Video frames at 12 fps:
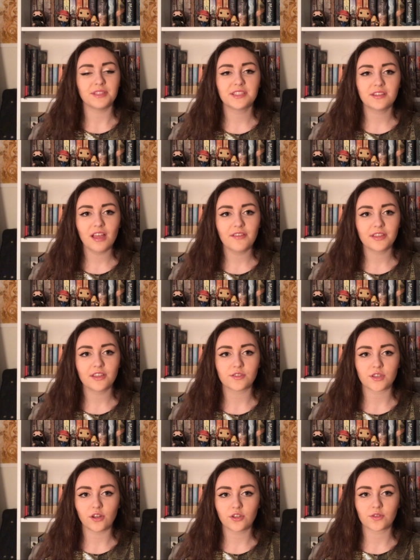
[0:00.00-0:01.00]
but still having
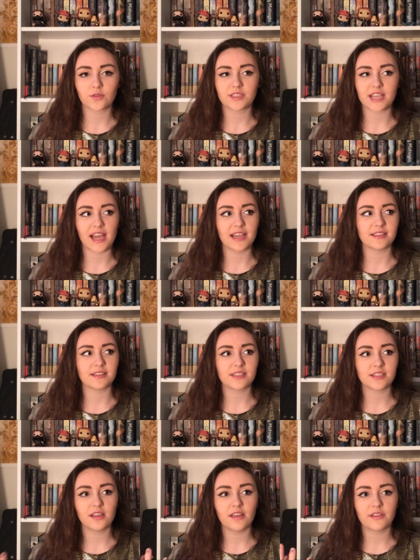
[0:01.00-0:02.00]
those cultural ties
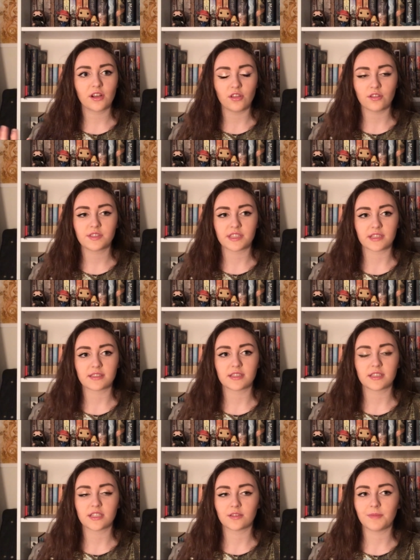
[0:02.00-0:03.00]
and still having all those things things
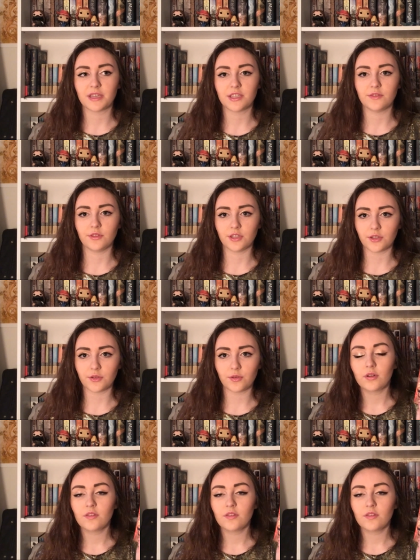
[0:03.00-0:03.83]
that still make you you.